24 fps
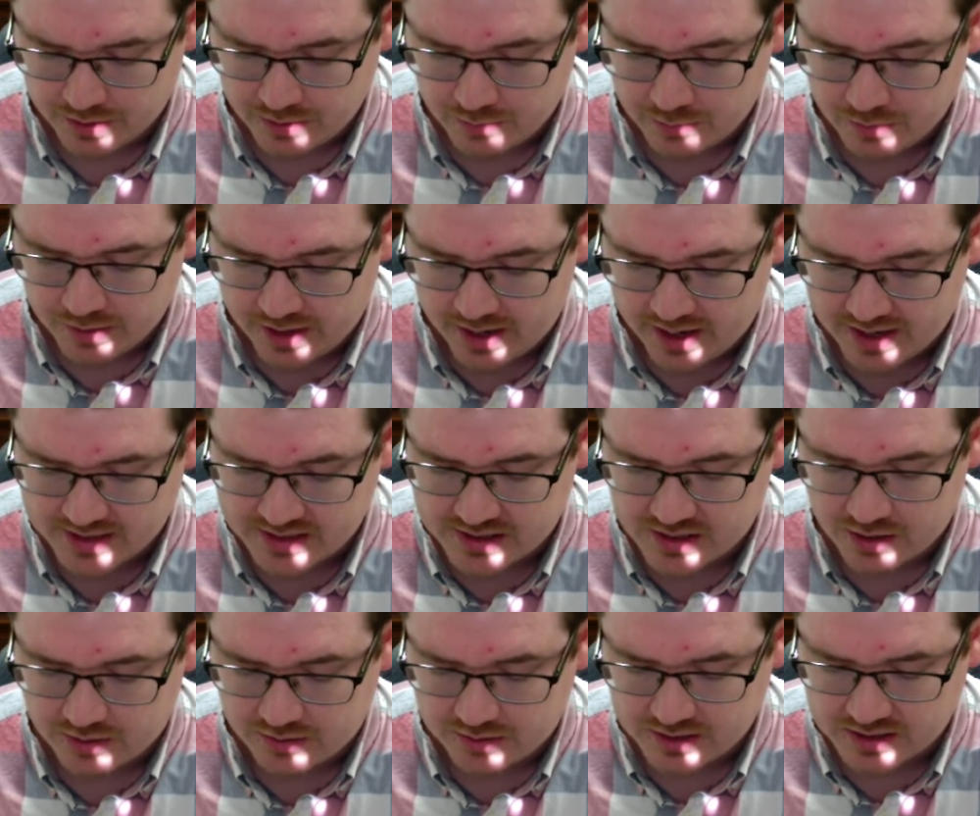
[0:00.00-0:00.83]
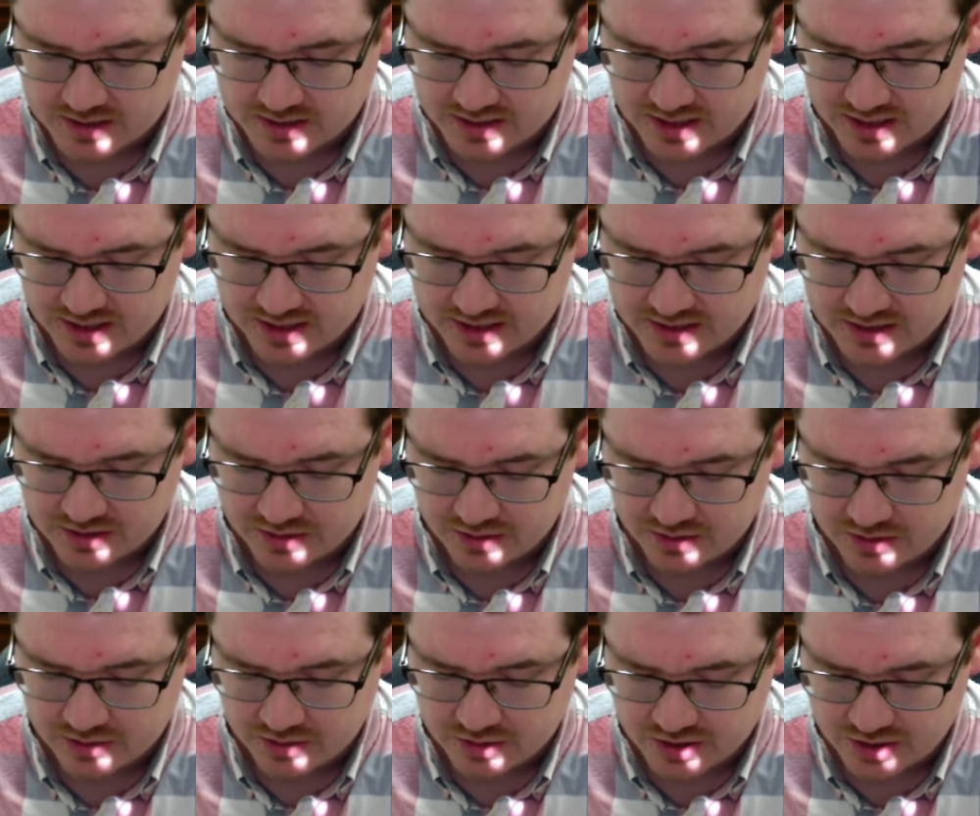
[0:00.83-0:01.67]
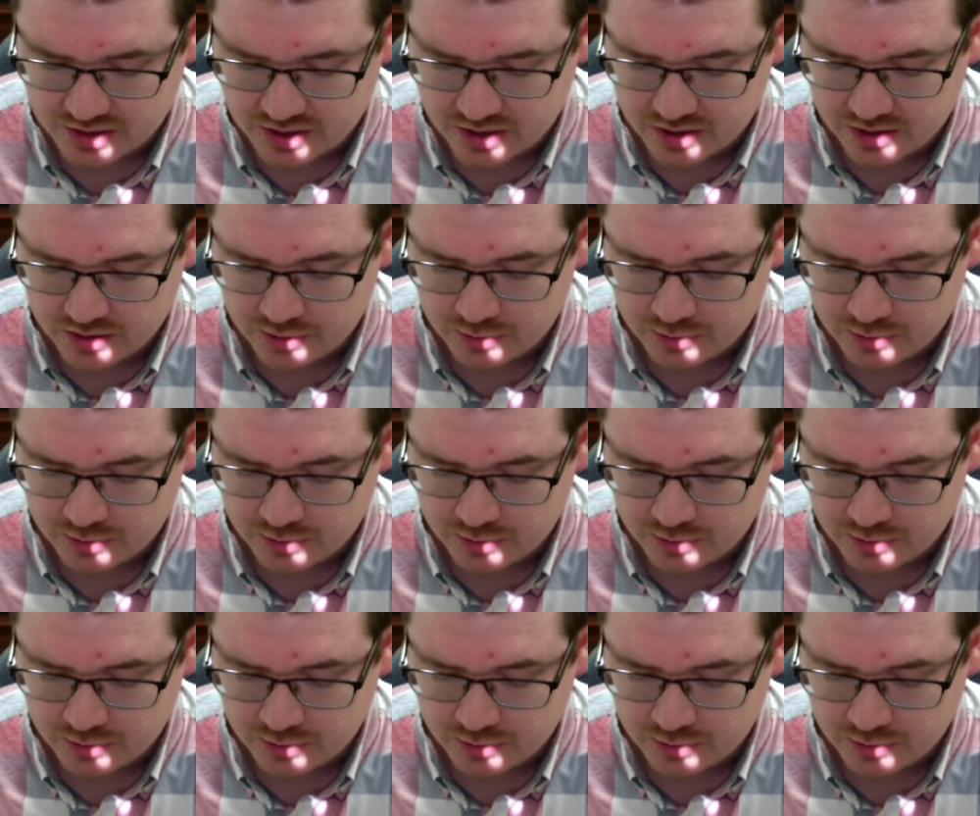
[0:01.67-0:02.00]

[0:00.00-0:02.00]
We ask all these things through your Son,